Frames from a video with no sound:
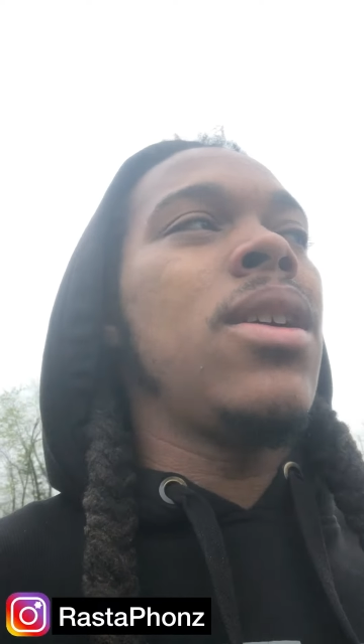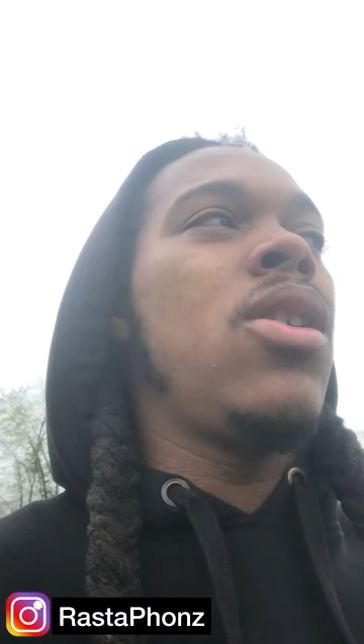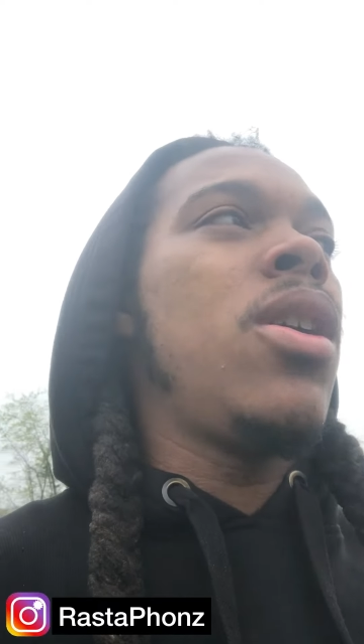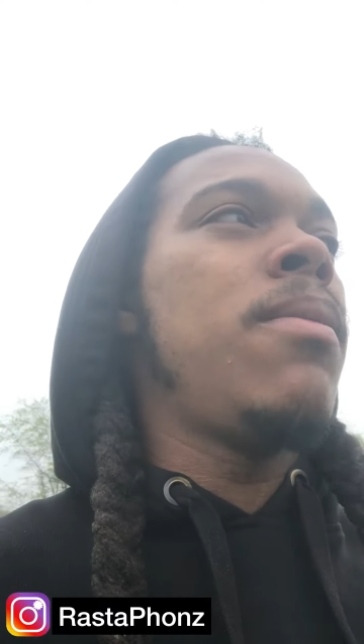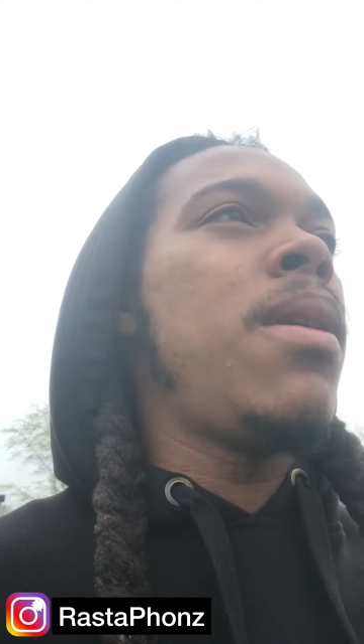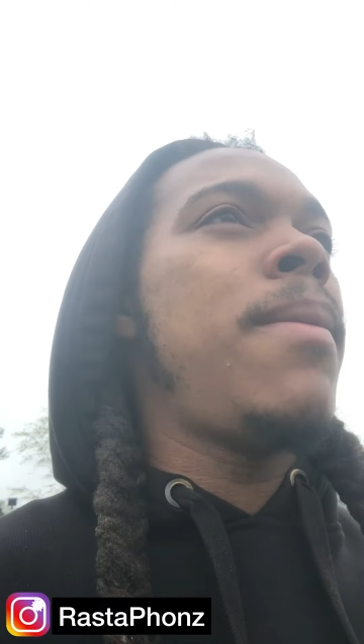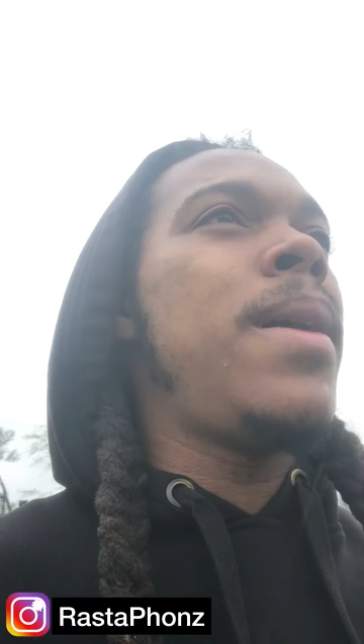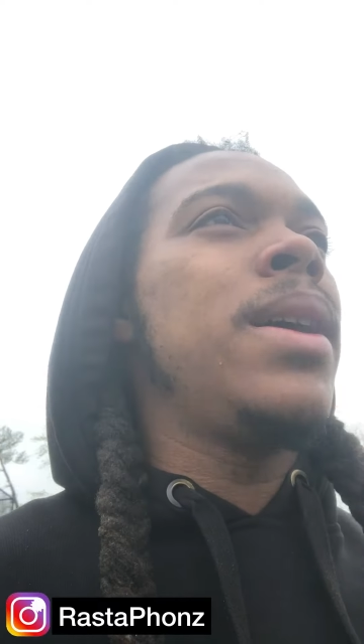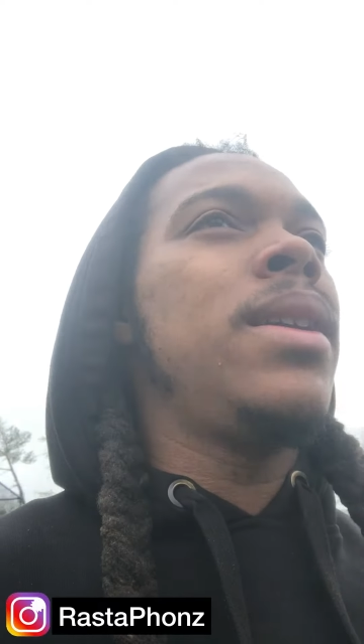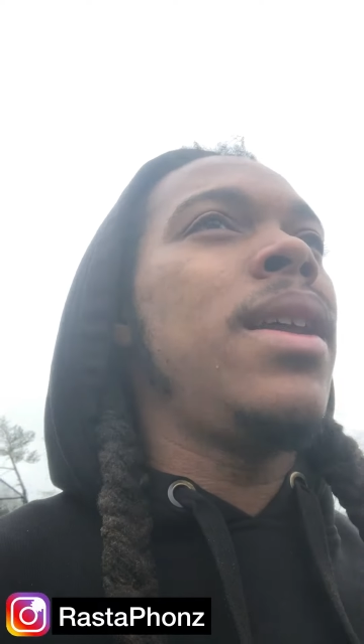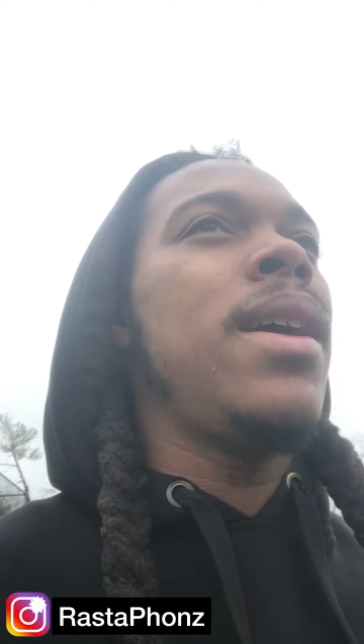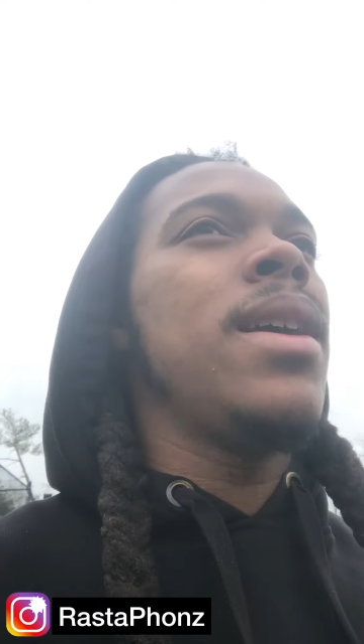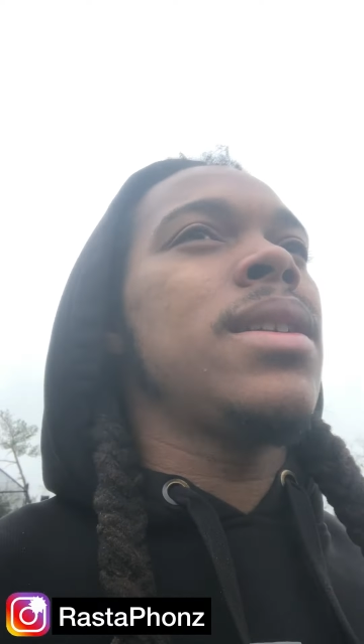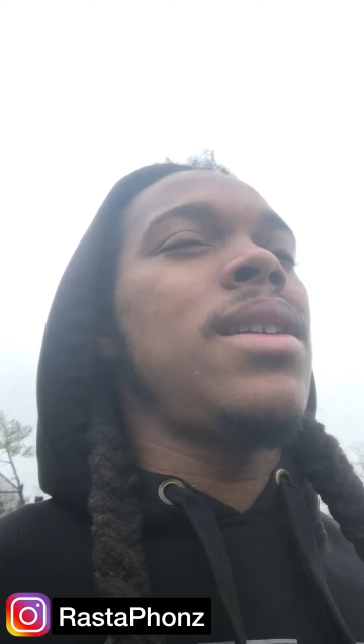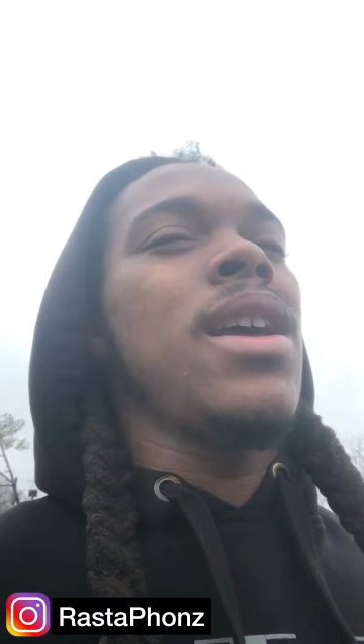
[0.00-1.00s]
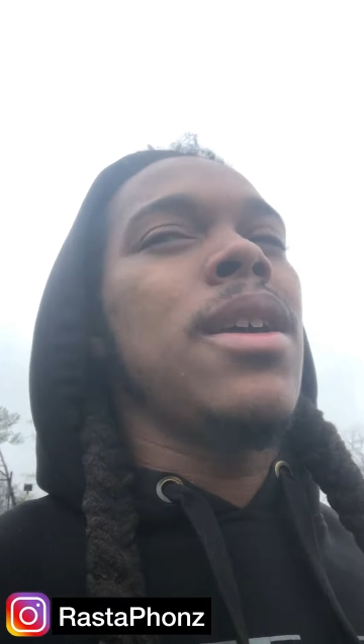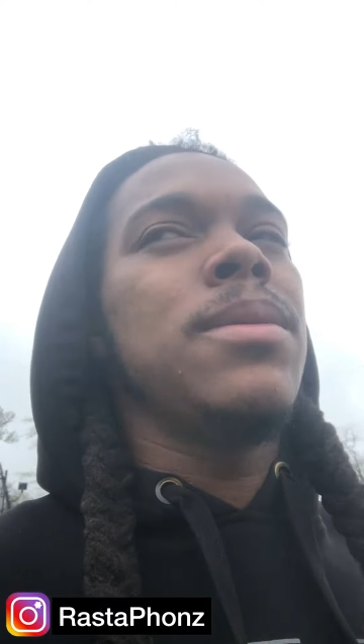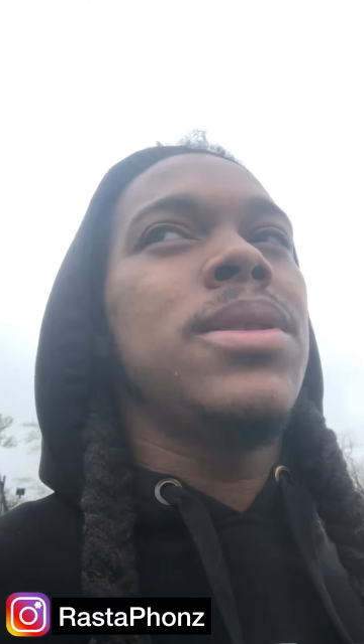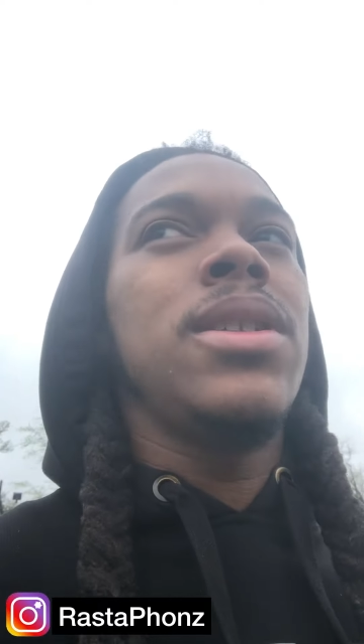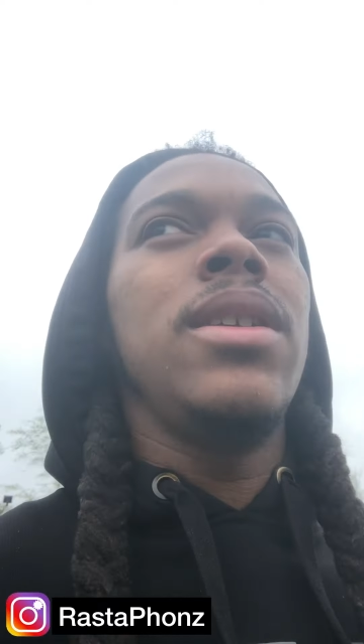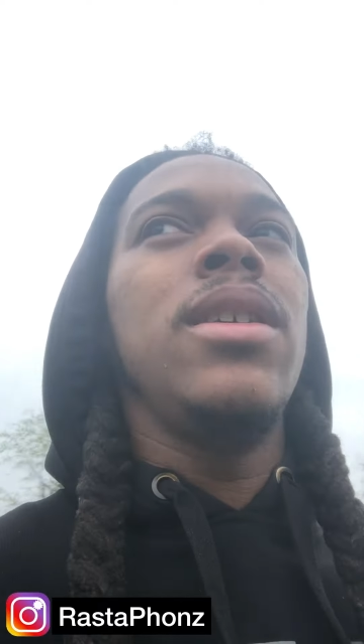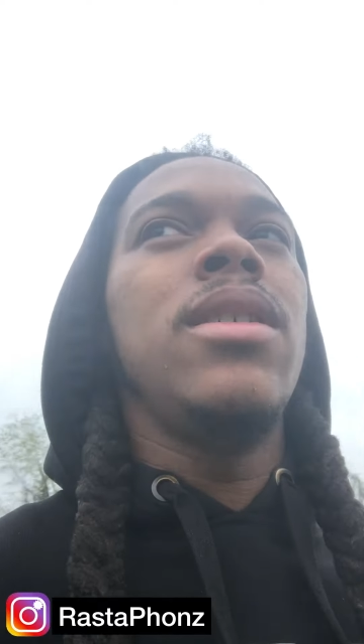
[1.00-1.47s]
go about my day, it's like I'm
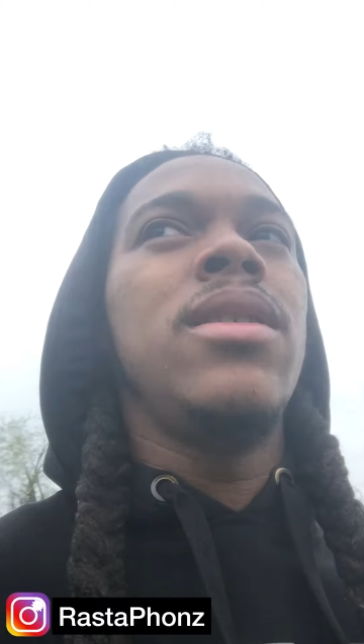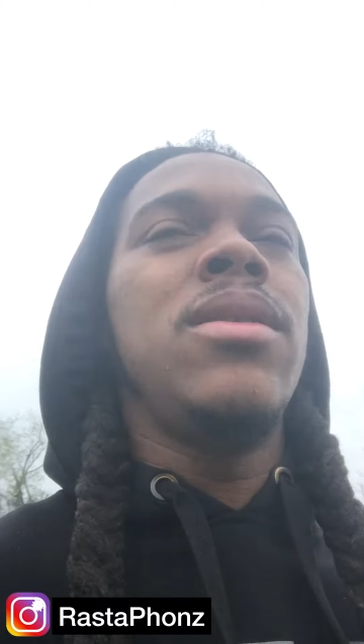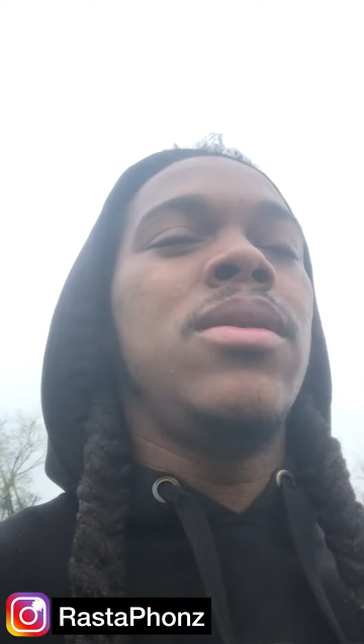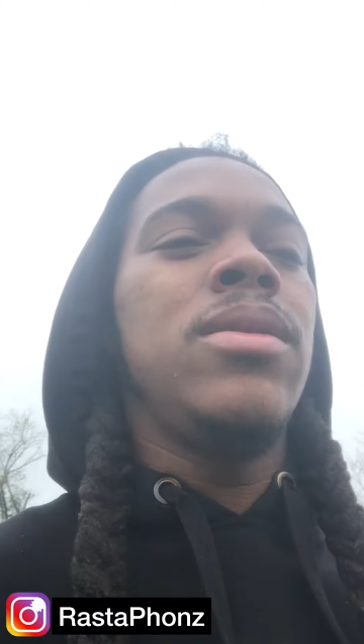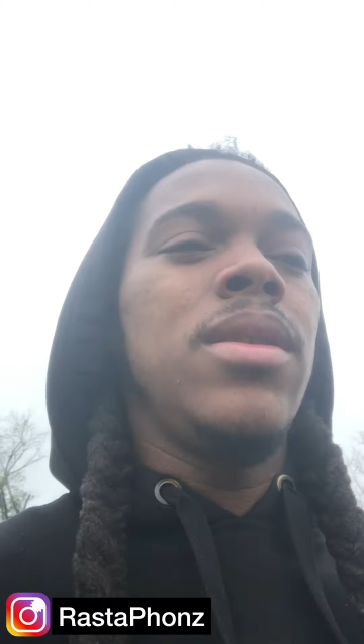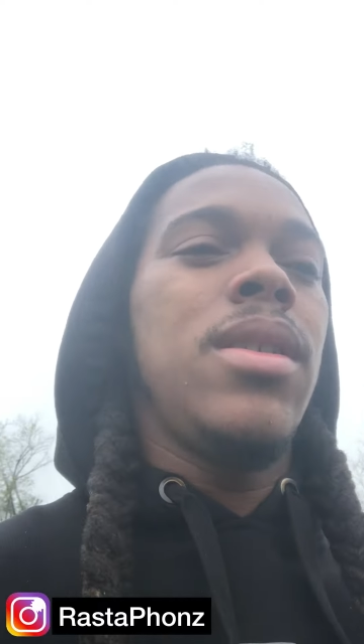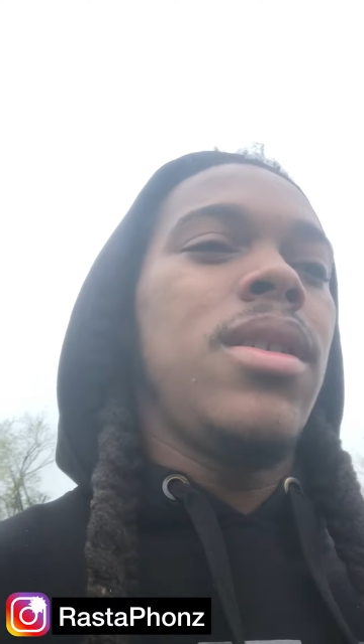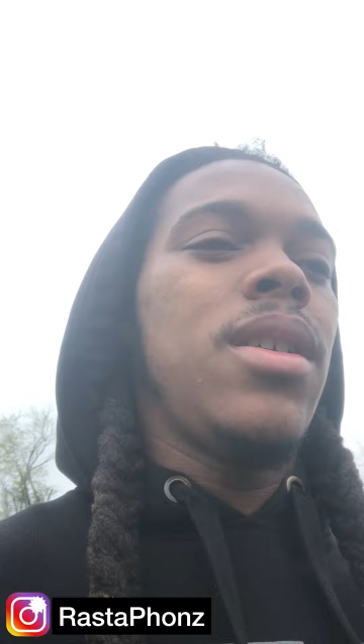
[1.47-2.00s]
still